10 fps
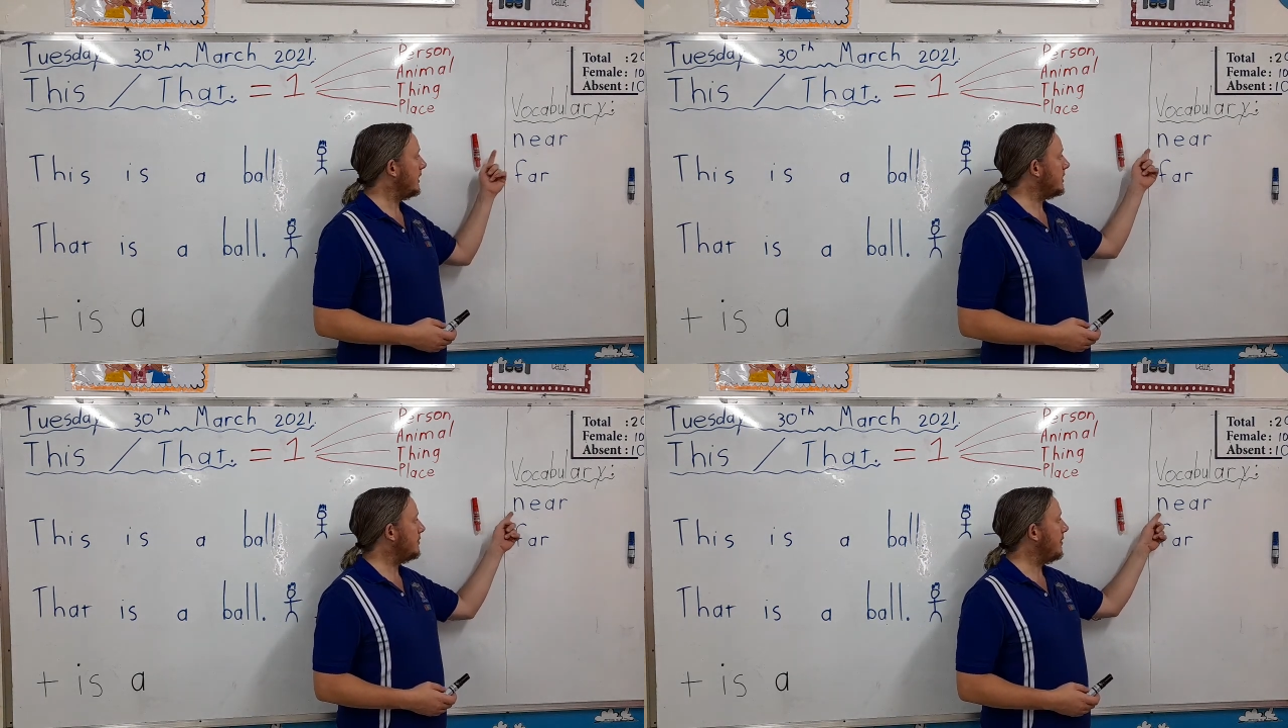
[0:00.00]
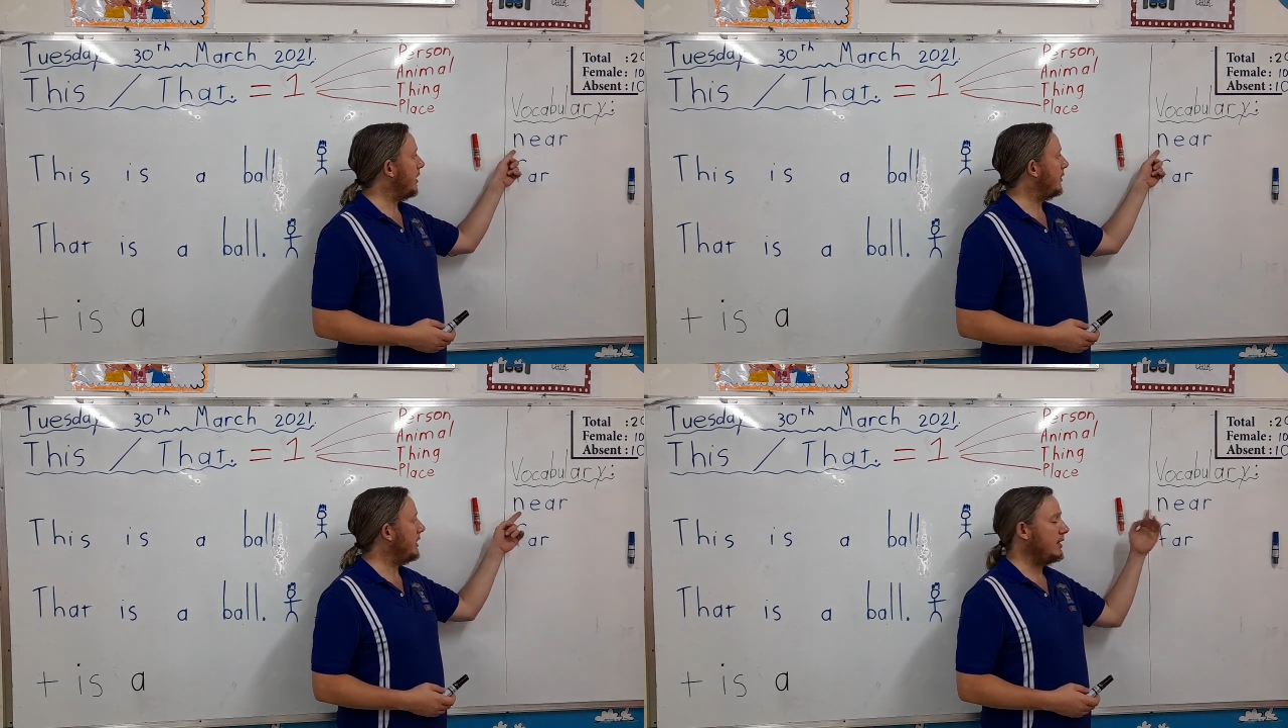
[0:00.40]
is
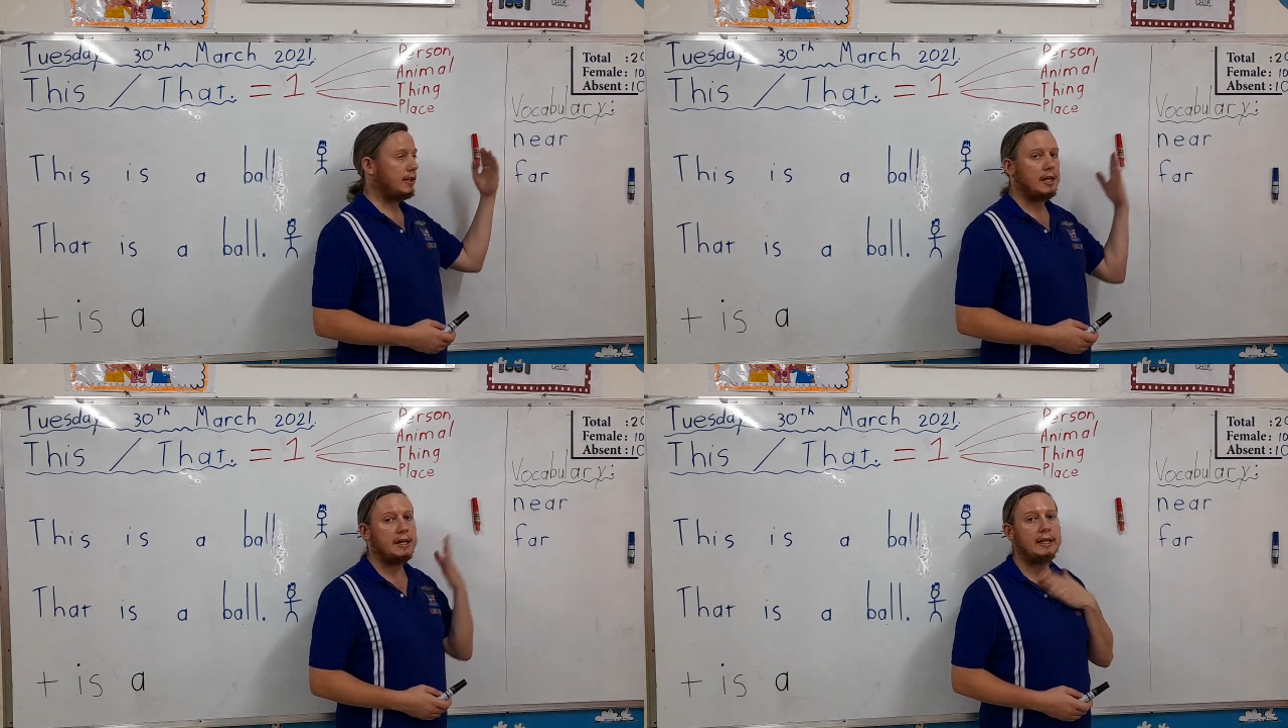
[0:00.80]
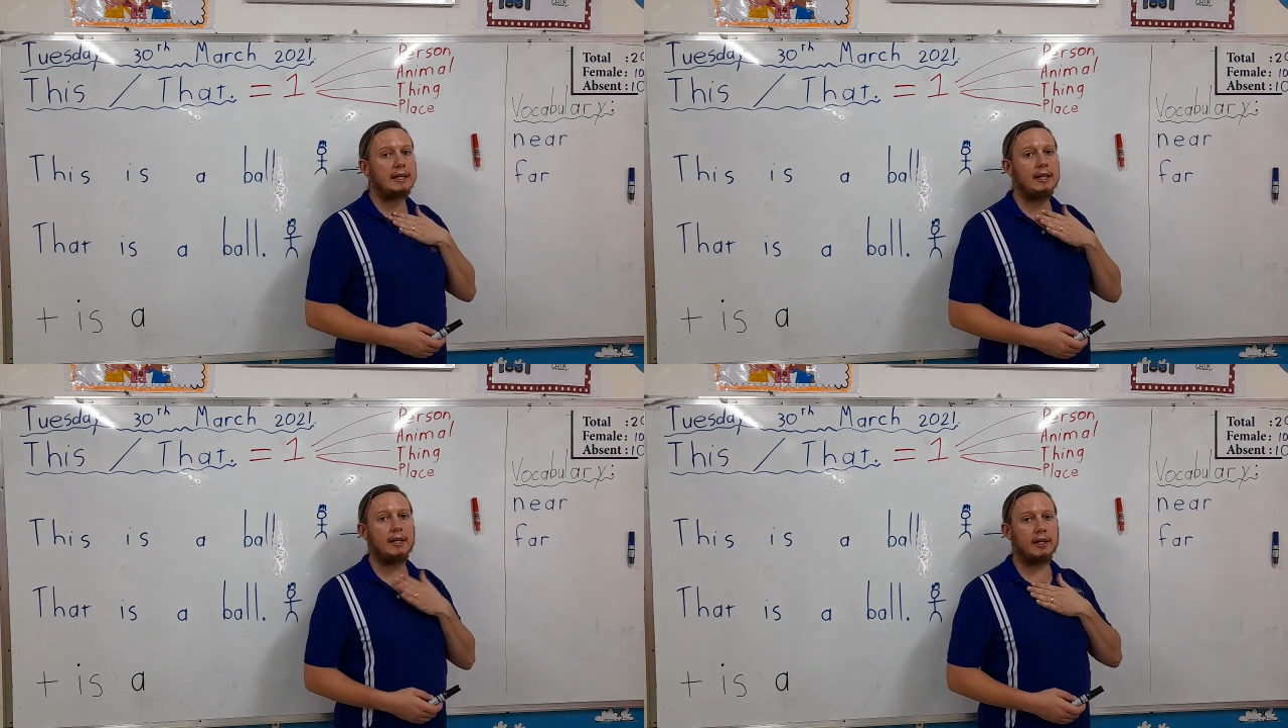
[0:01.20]
very
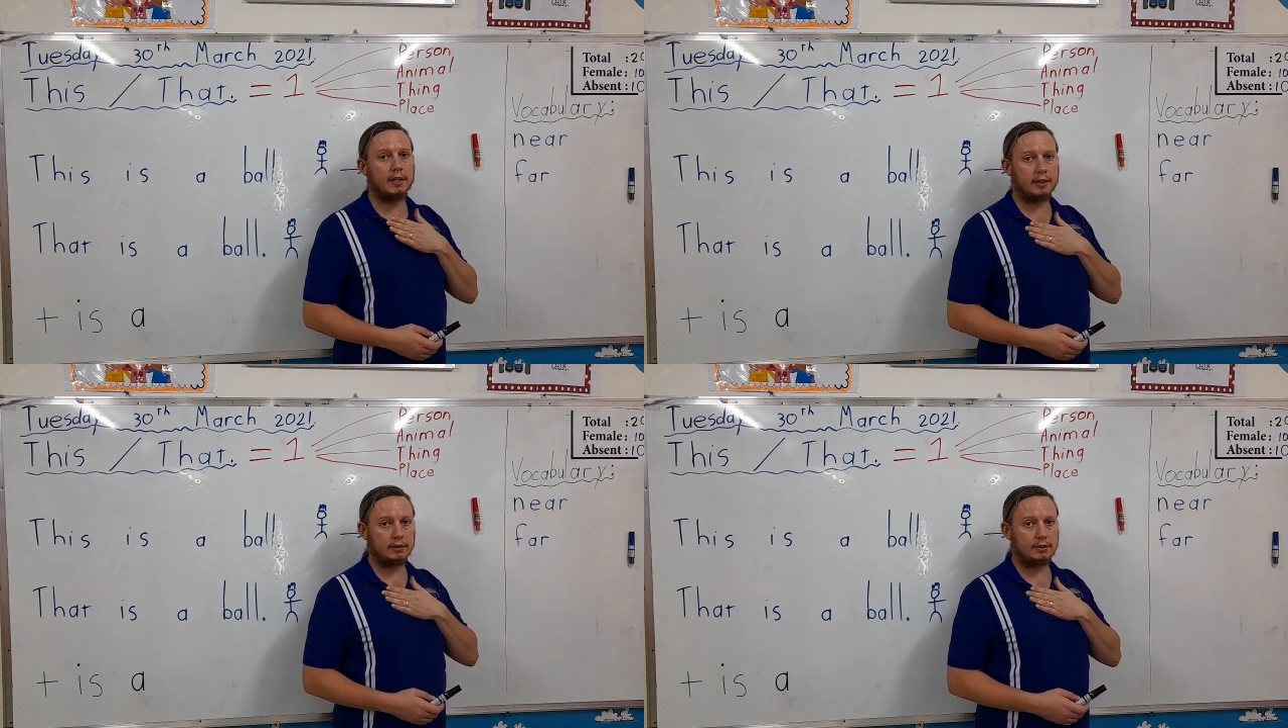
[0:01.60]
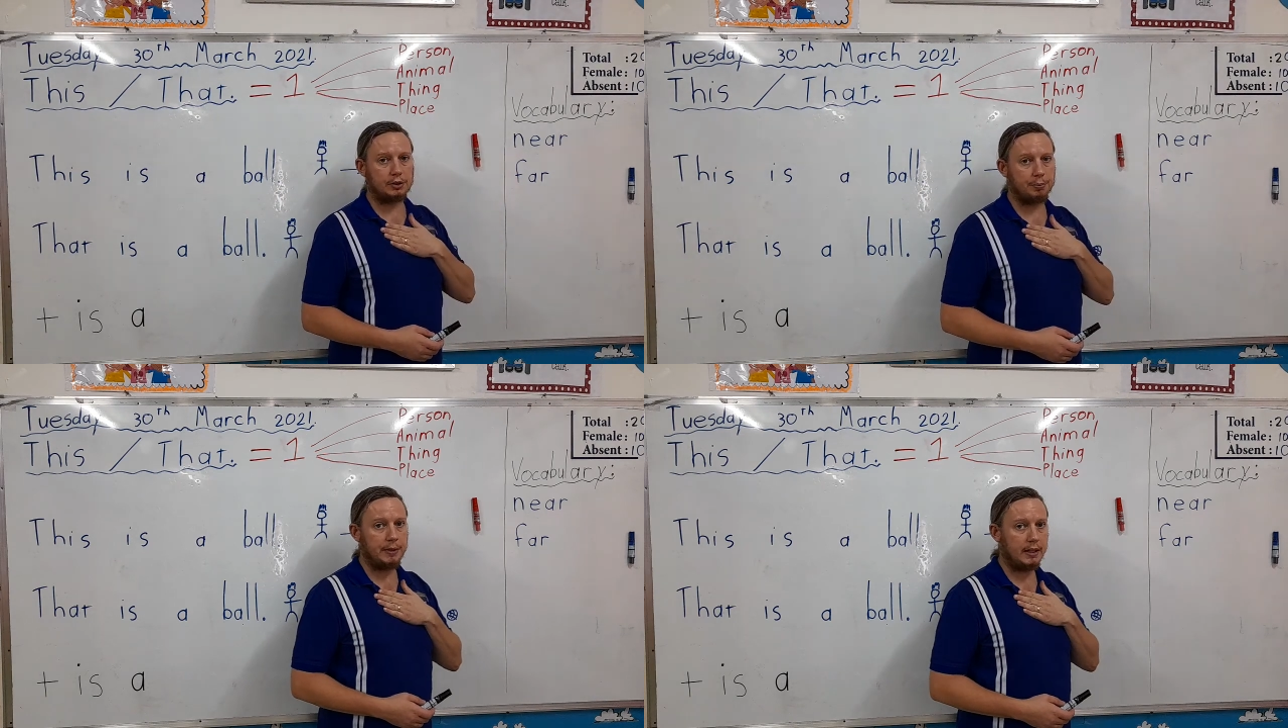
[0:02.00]
near
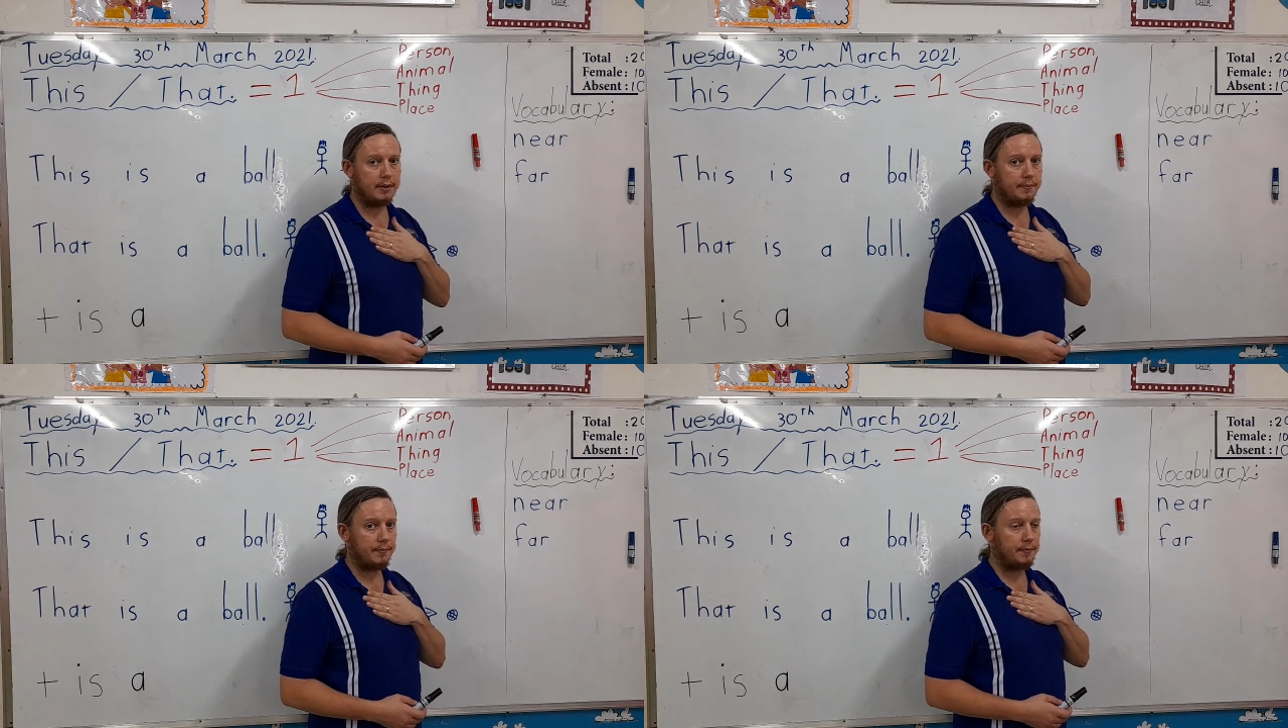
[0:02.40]
to me.